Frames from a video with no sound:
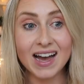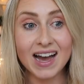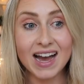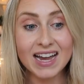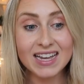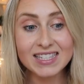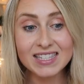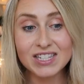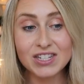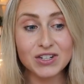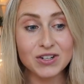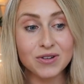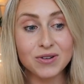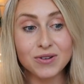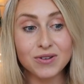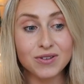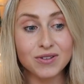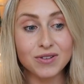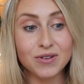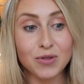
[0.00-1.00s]
I
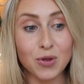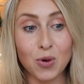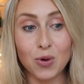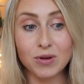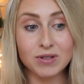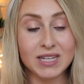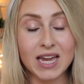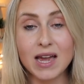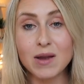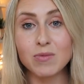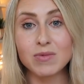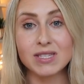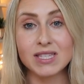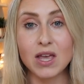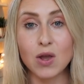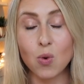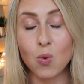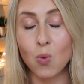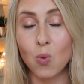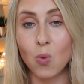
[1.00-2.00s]
still the whole time was
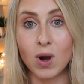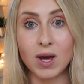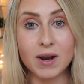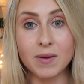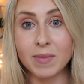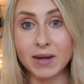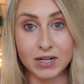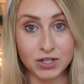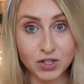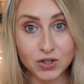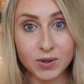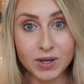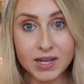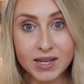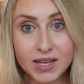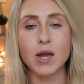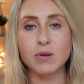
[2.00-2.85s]
like, what am I doing?